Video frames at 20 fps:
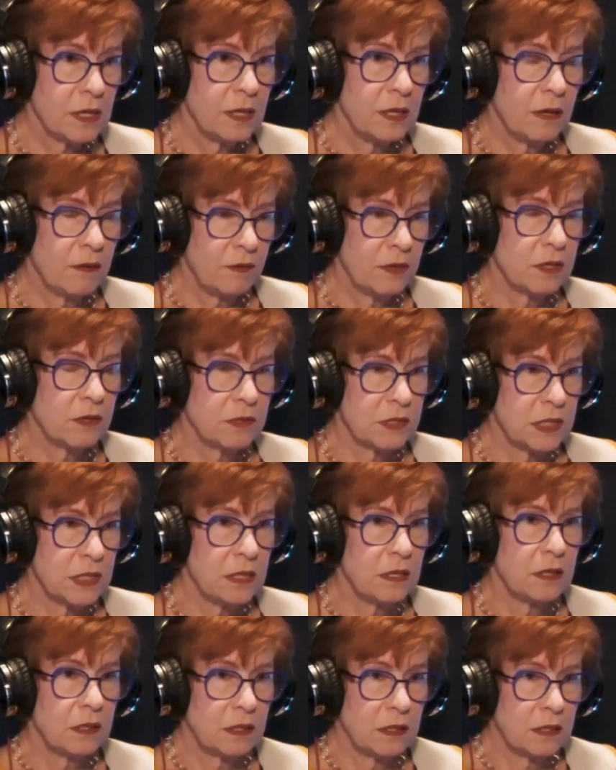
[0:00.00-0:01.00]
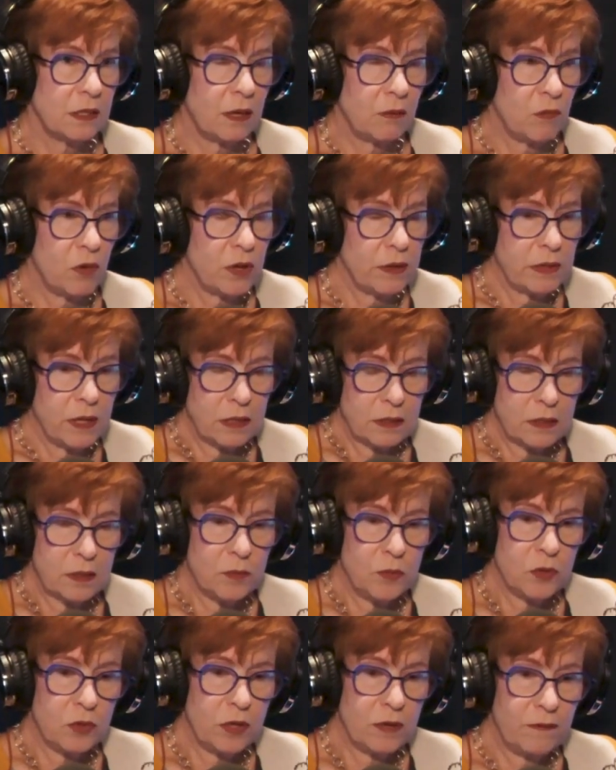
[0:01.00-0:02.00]
You see, they want that
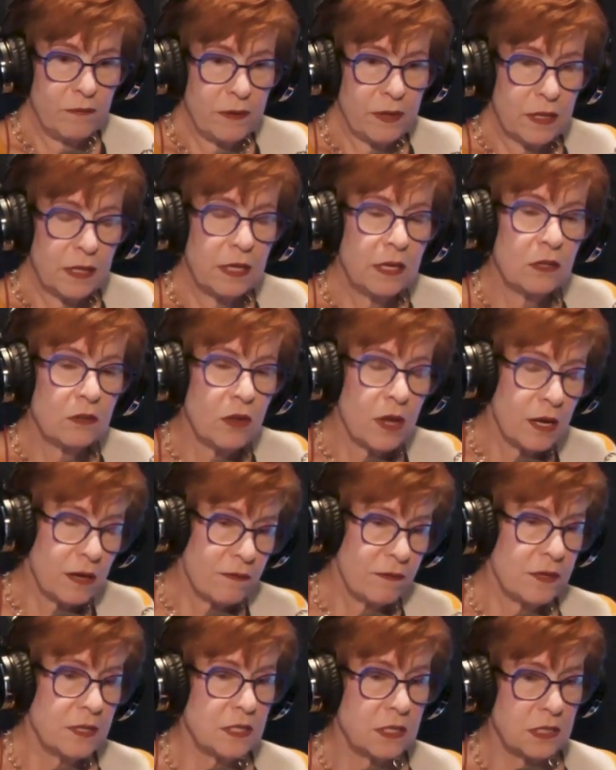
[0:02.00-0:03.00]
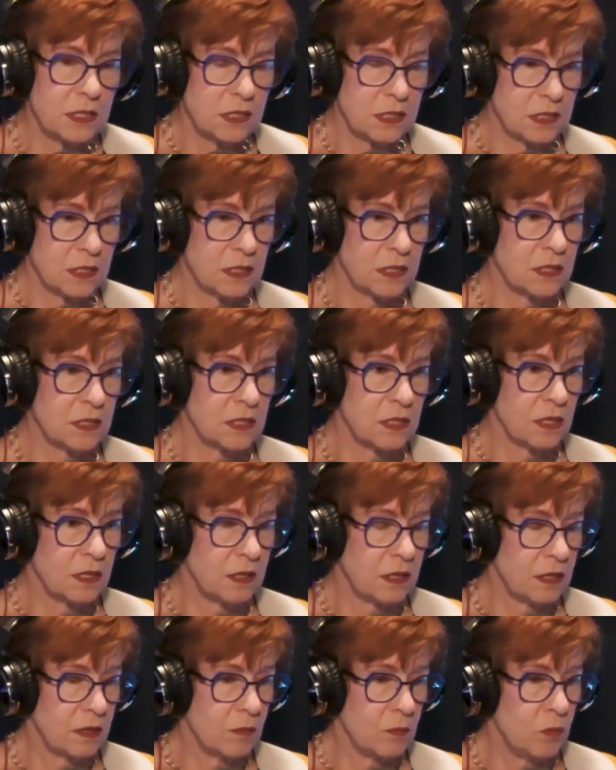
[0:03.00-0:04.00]
community feel. In a lot right. of instances,
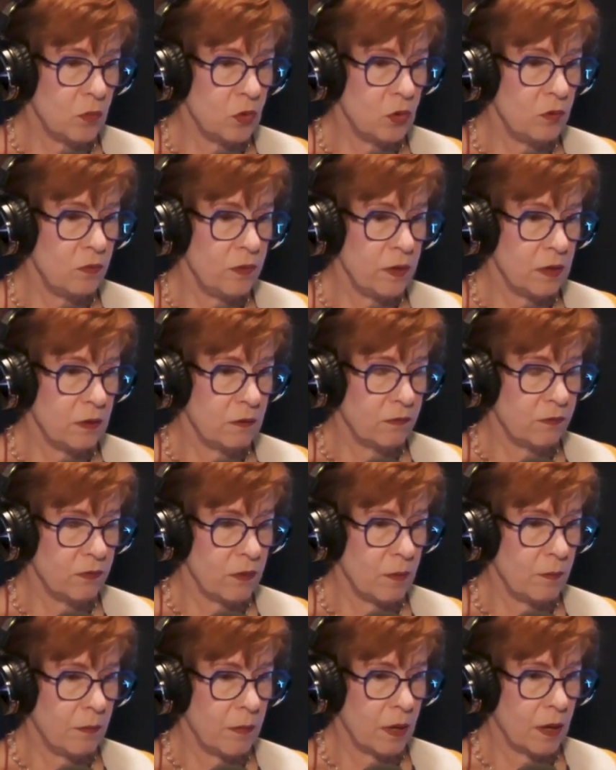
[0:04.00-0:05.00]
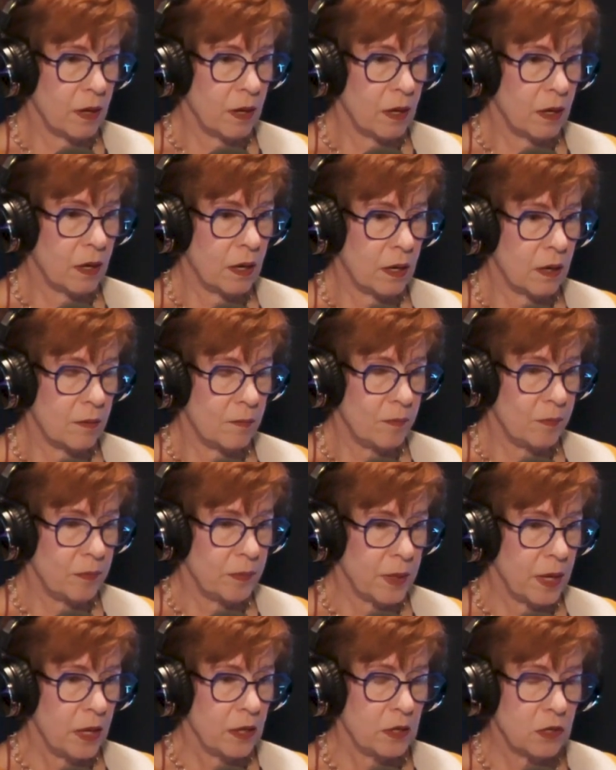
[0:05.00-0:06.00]
they're moving from, um,
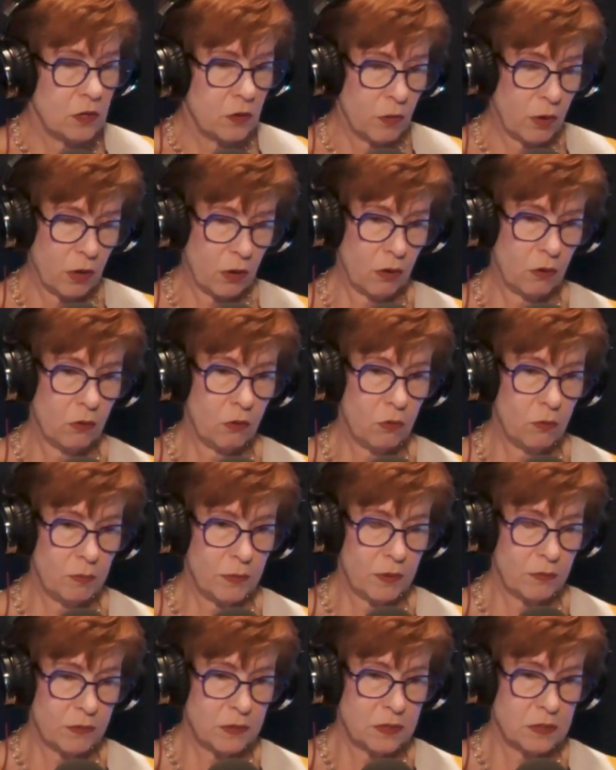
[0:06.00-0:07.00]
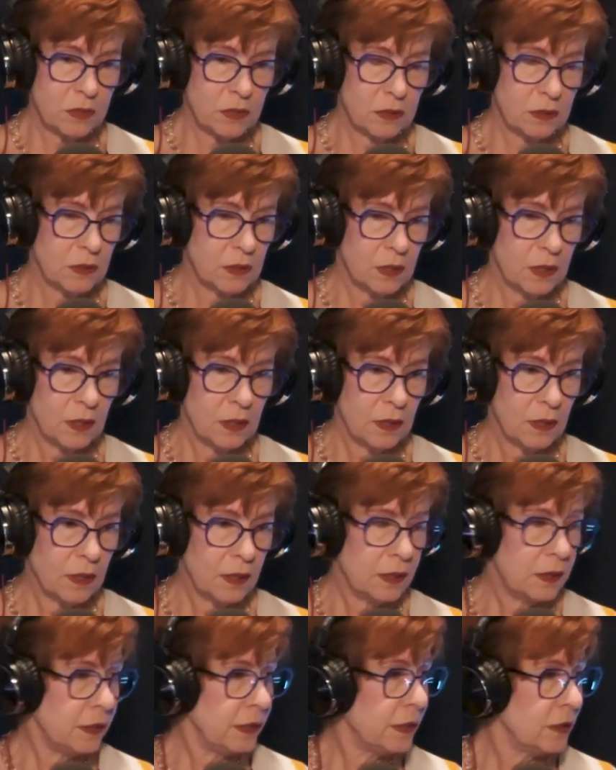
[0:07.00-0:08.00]
you know, a home that was on,
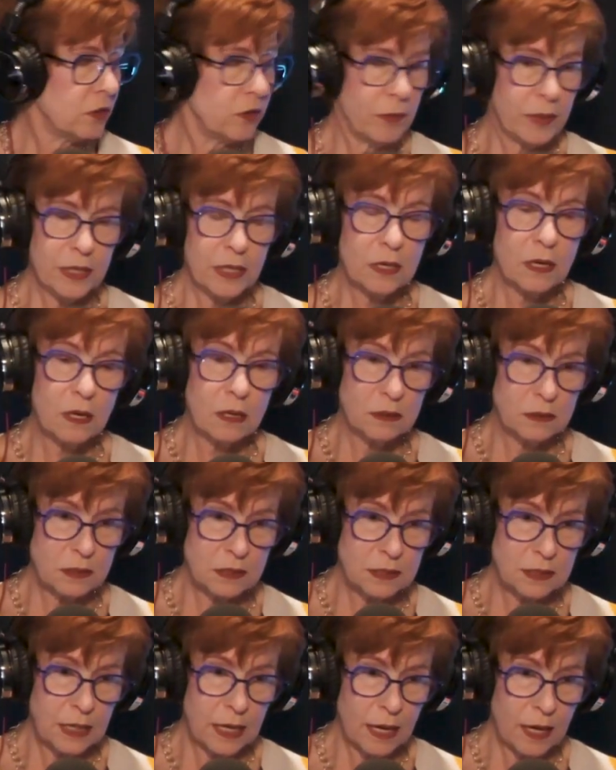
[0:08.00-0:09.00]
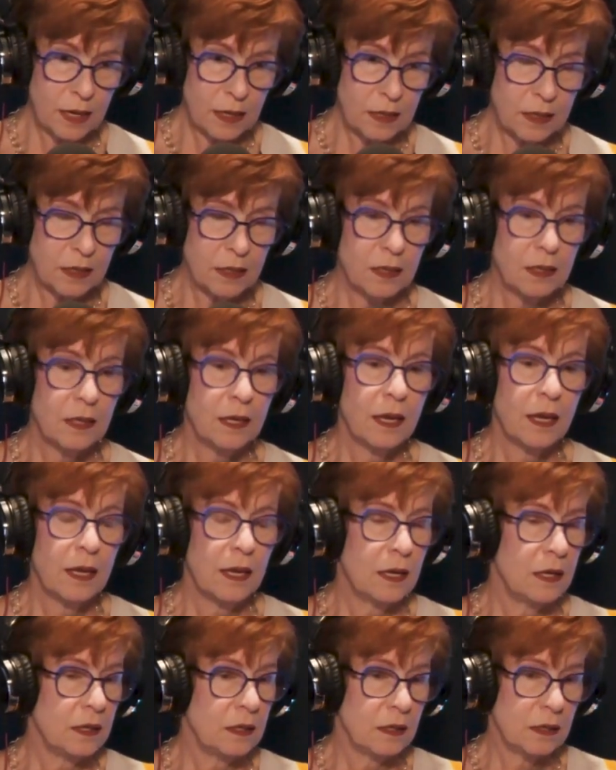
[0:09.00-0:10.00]
uh, you know, in a cul-de-sac, yeah. mm-hmm.